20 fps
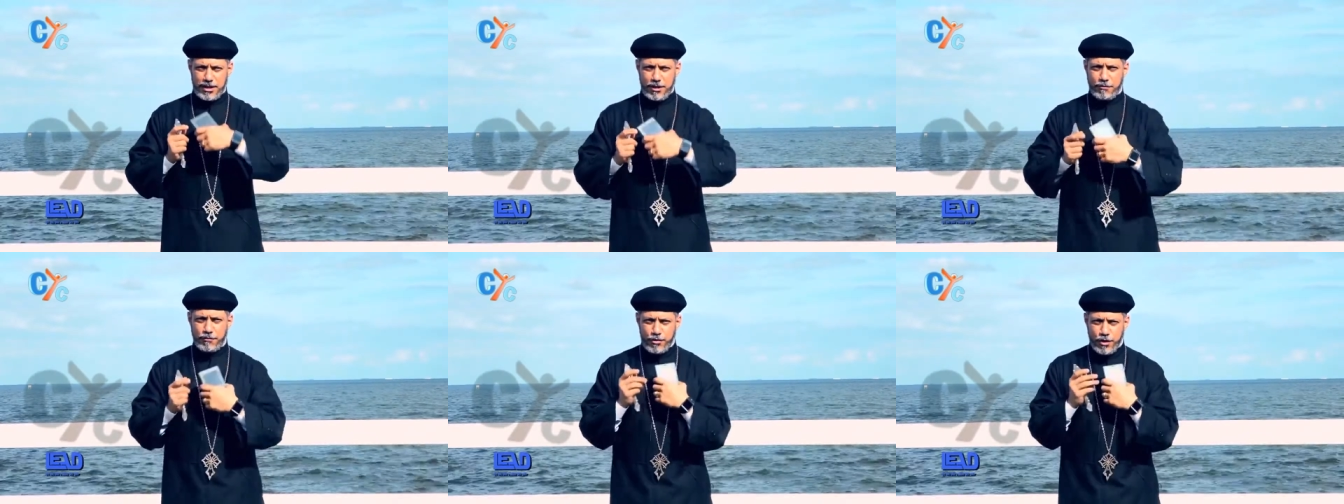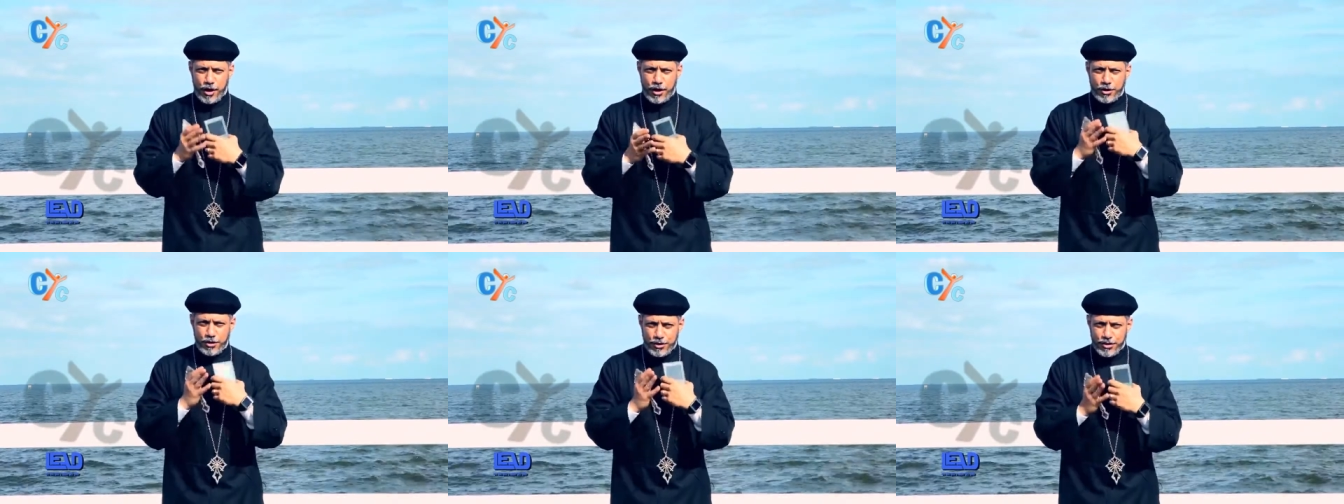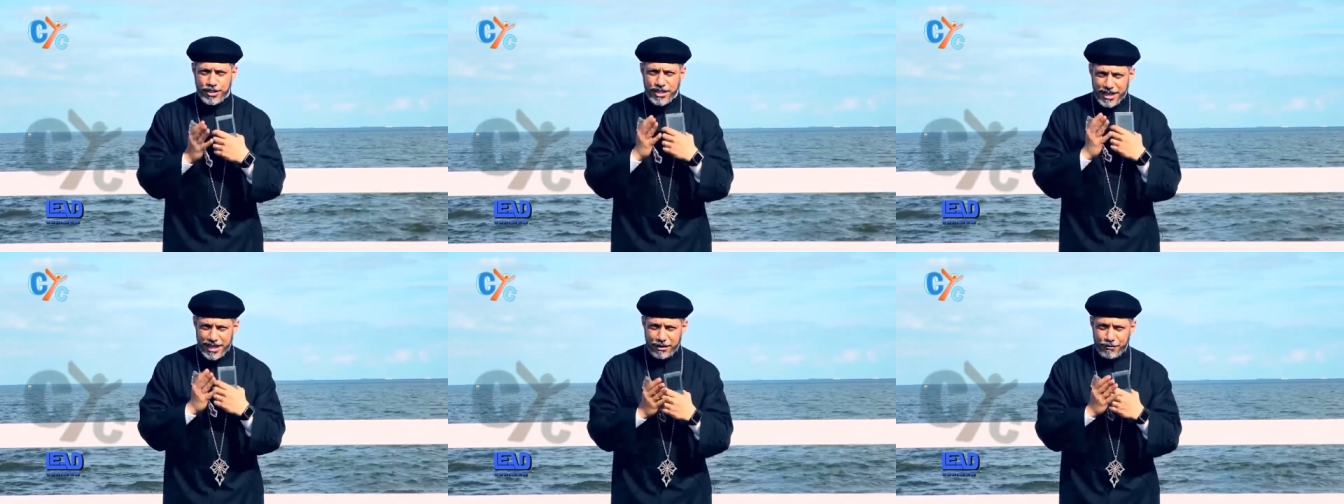if you are
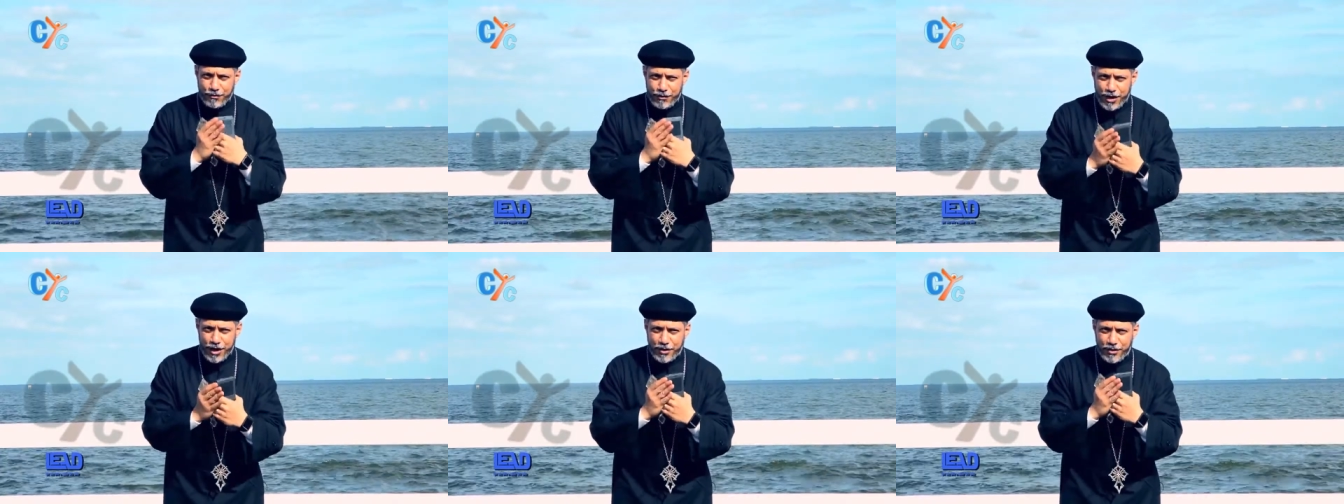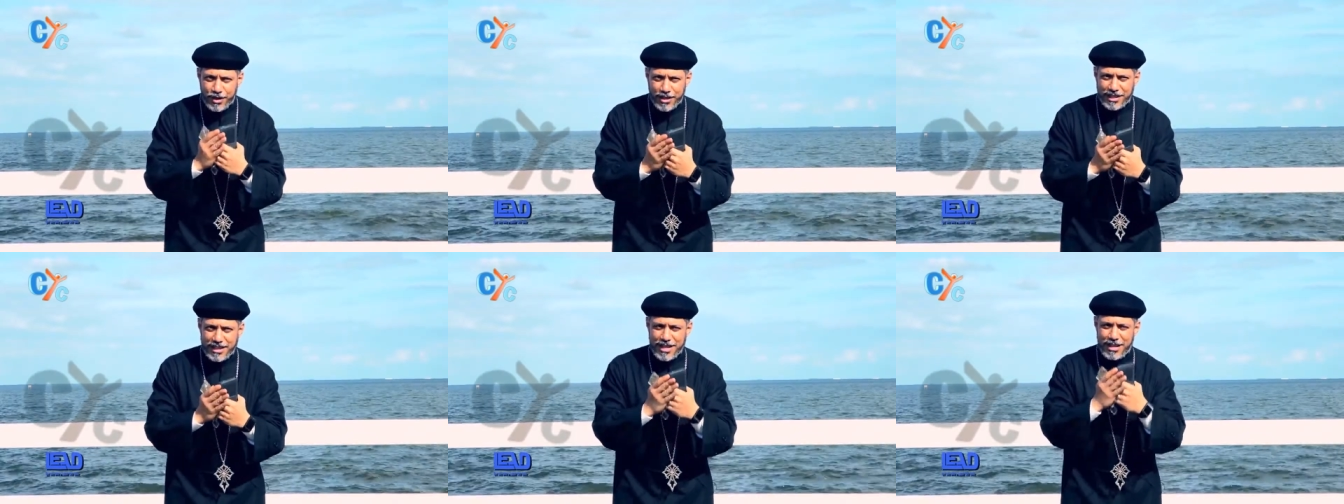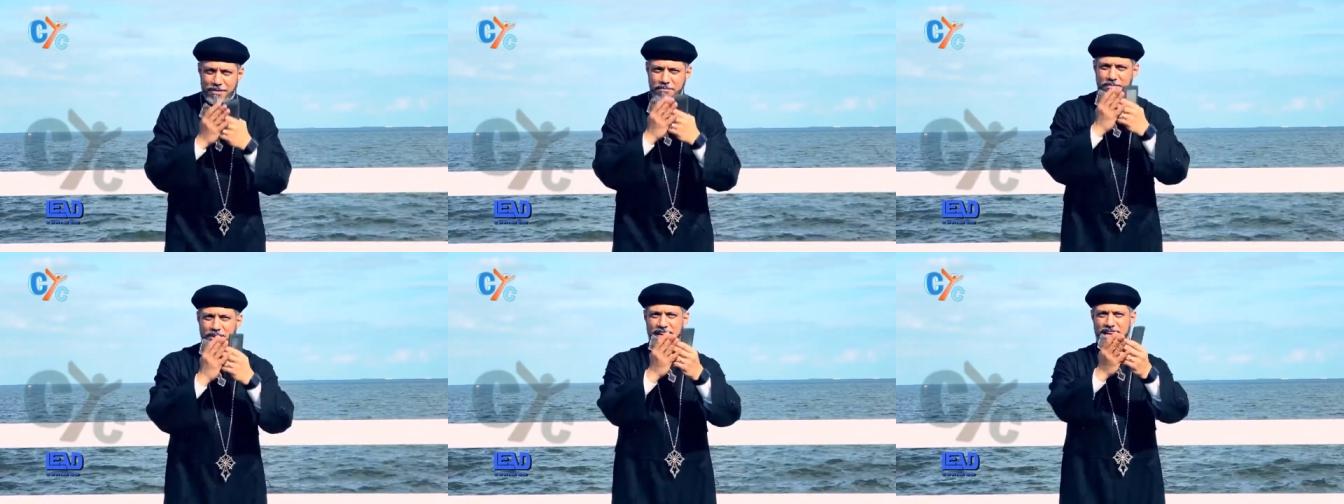using it
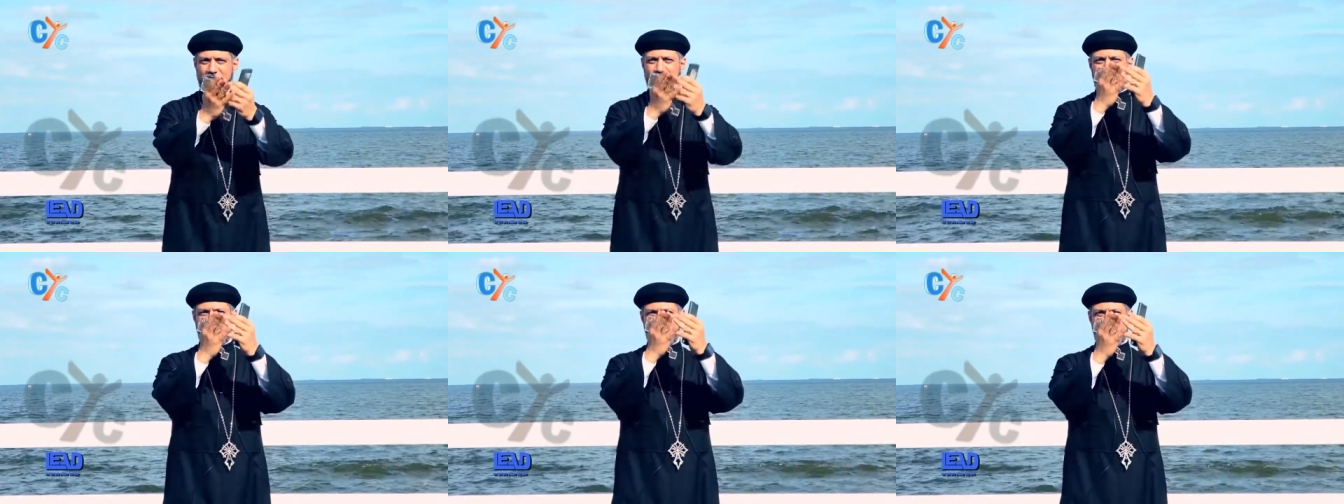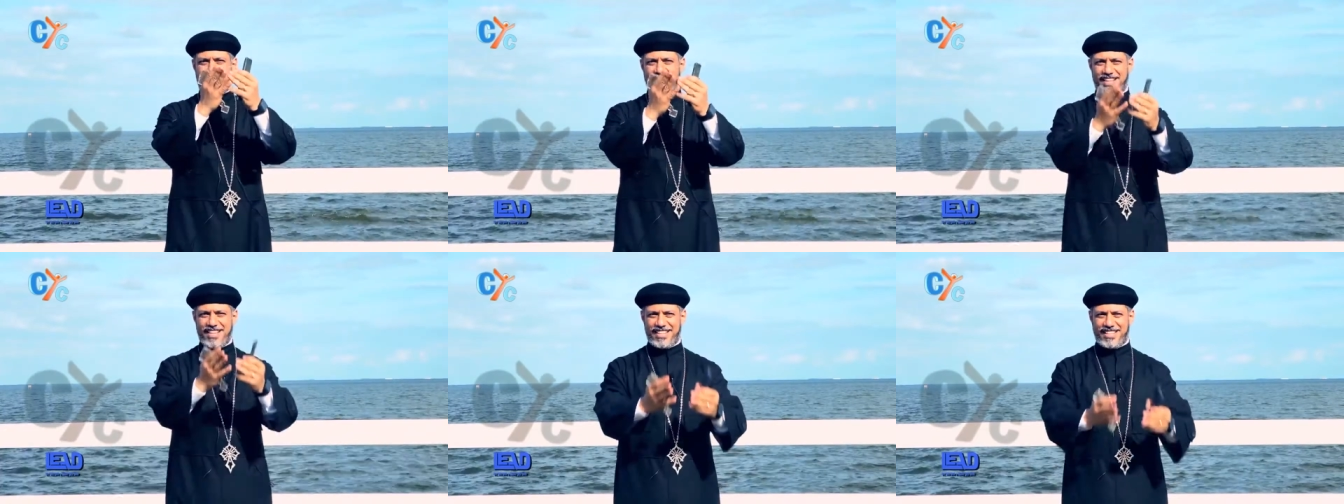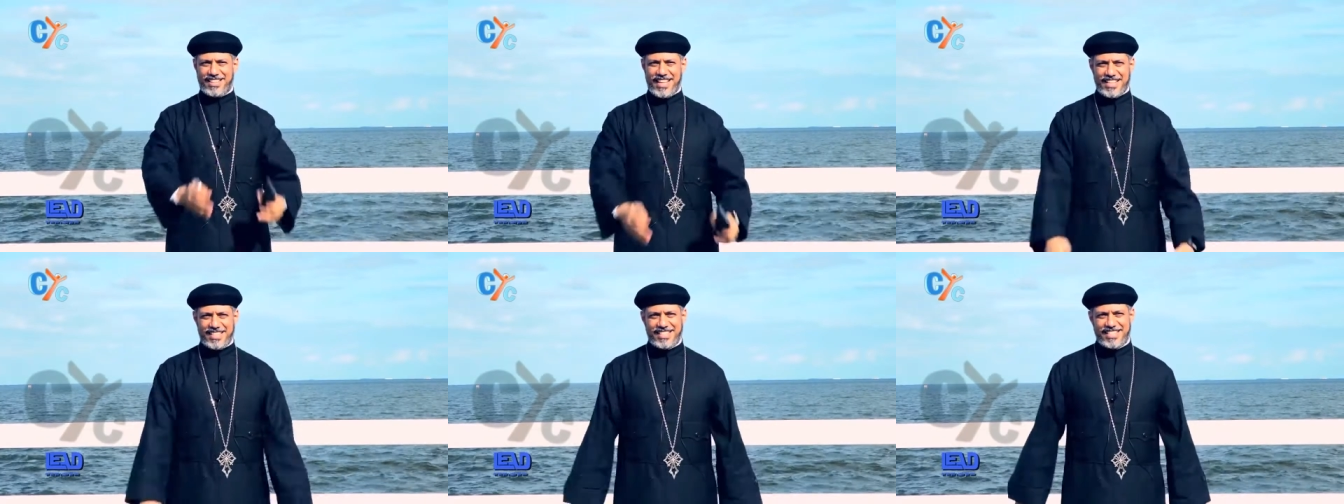frequently, believe me,
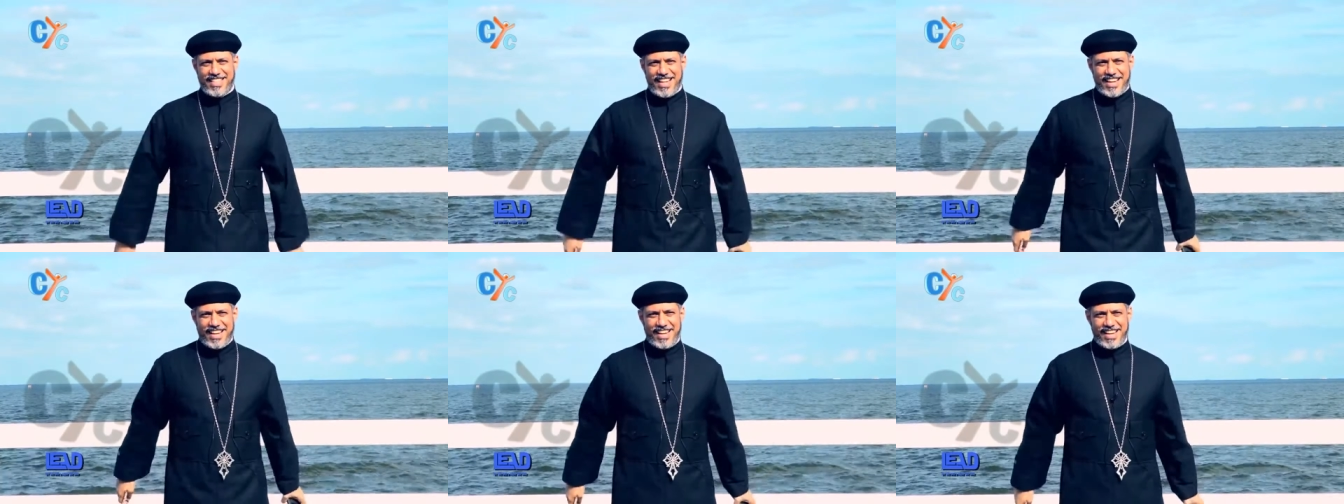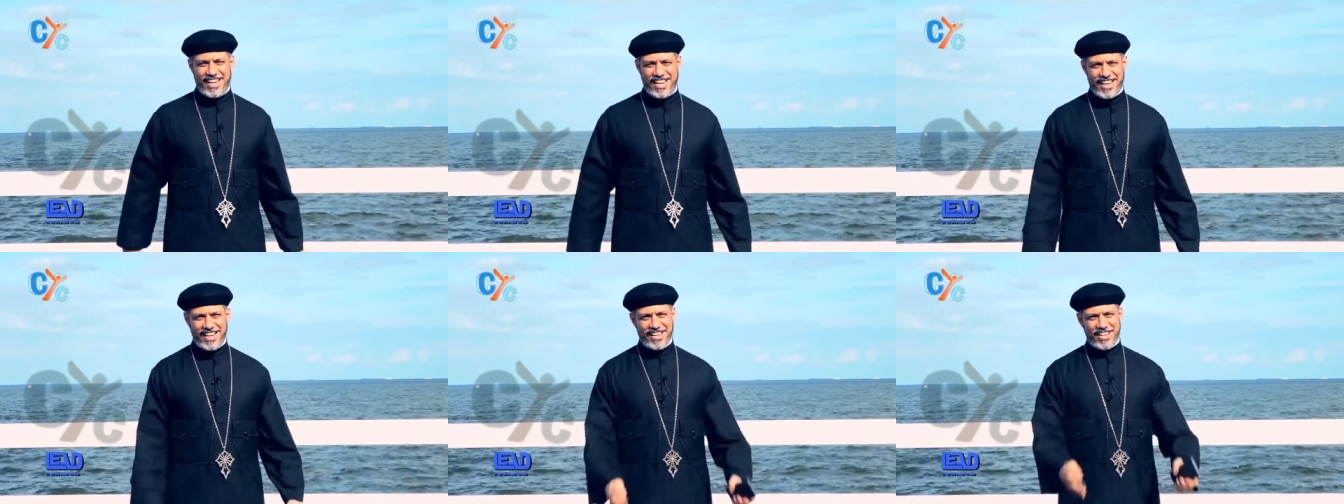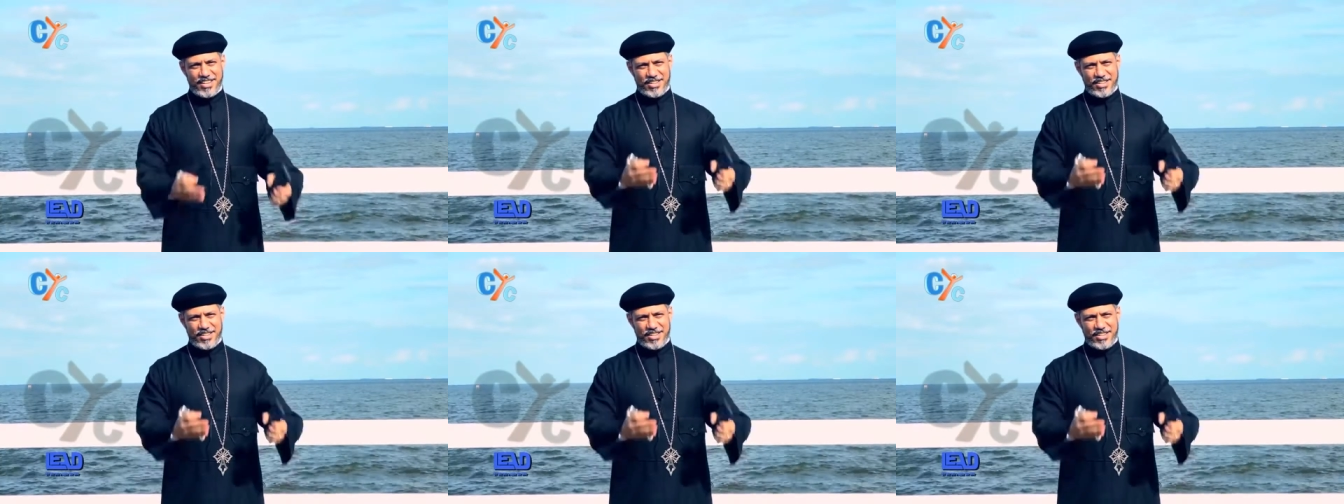that's the key